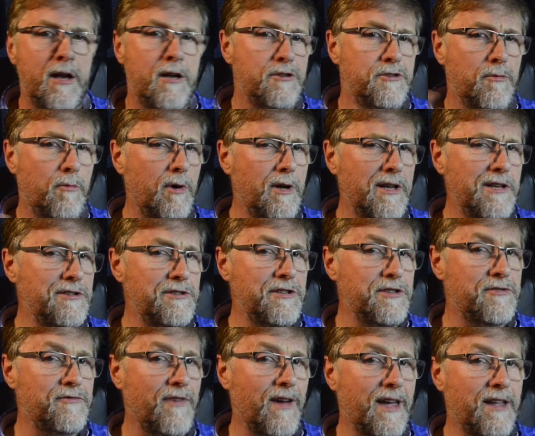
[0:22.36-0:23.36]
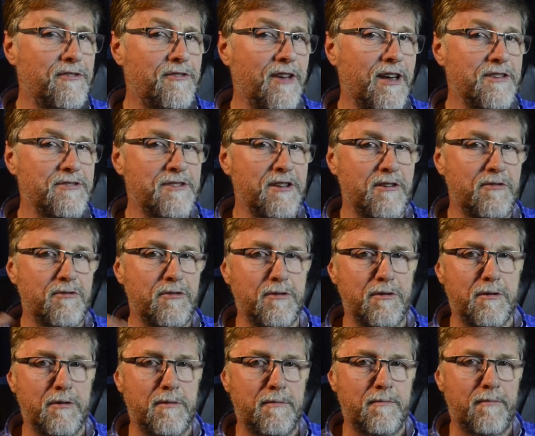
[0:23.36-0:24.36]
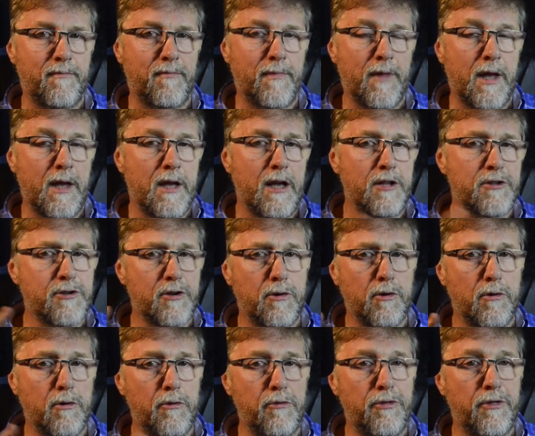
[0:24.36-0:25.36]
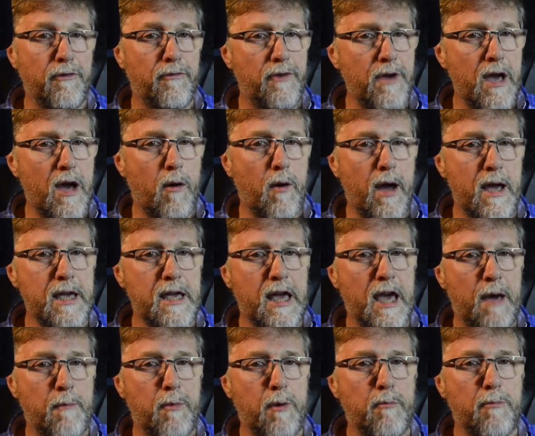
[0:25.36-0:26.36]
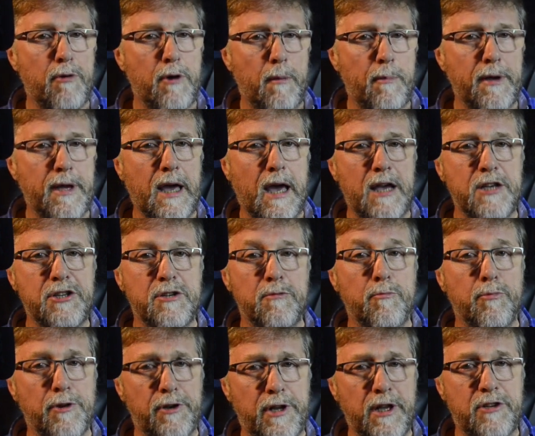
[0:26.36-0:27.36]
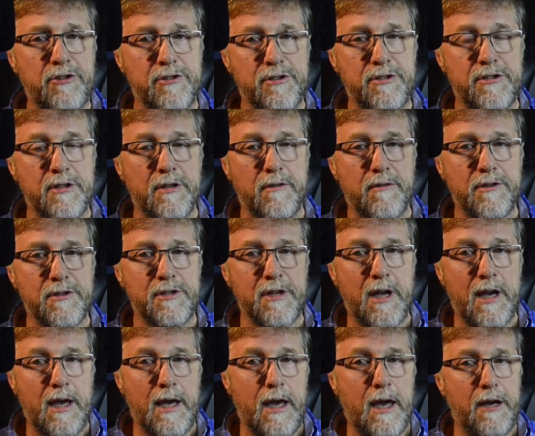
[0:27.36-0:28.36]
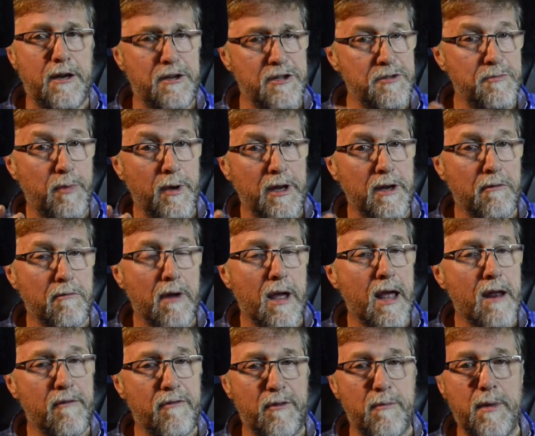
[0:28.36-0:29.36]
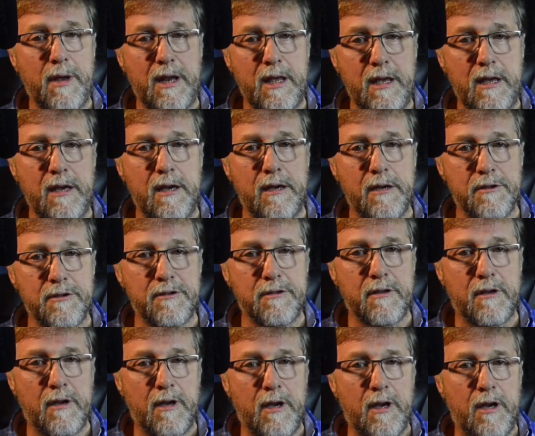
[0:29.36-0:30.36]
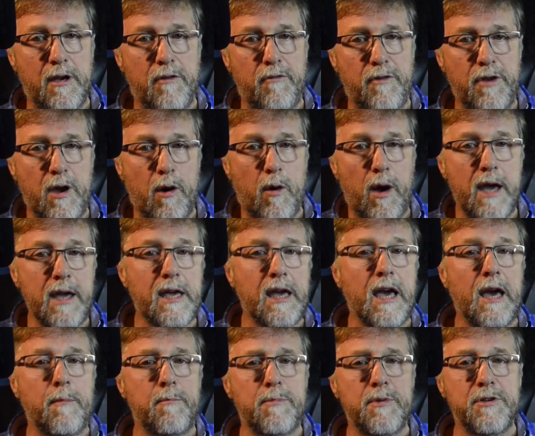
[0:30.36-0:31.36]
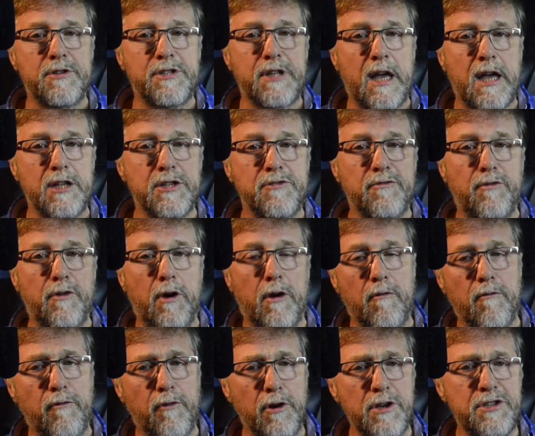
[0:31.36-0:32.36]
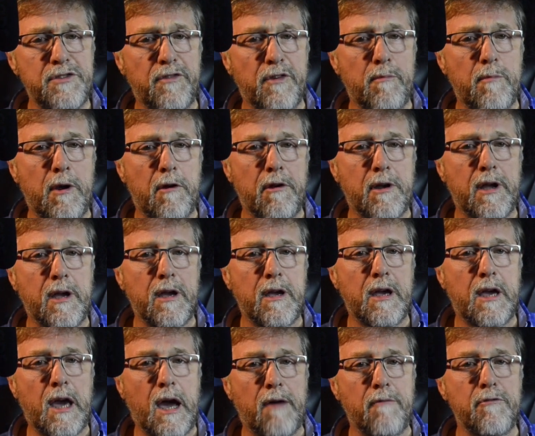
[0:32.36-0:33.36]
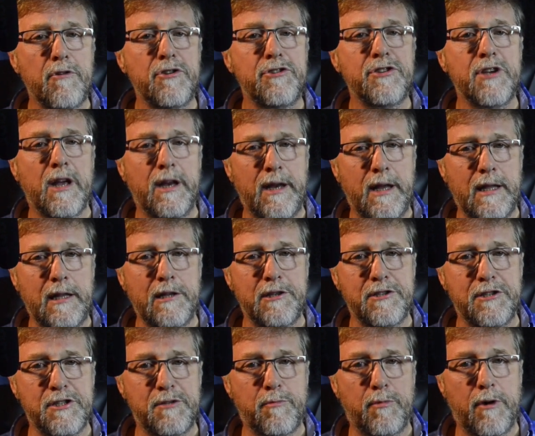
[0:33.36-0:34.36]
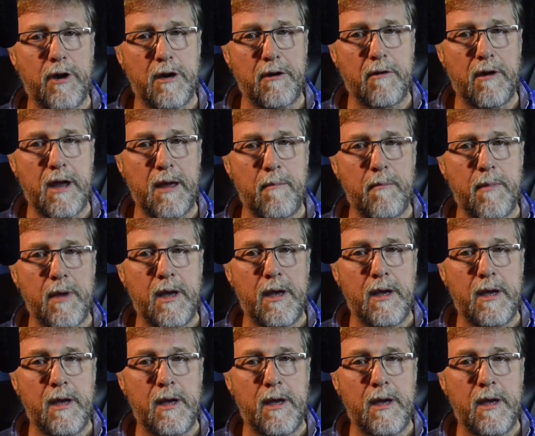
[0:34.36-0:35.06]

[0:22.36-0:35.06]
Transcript: So what is this fantastic tool? It's called the VOACAP Propagation Prediction Service, and it has been around for many years. VOACAP stands for Voice of America Coverage Analysis Program.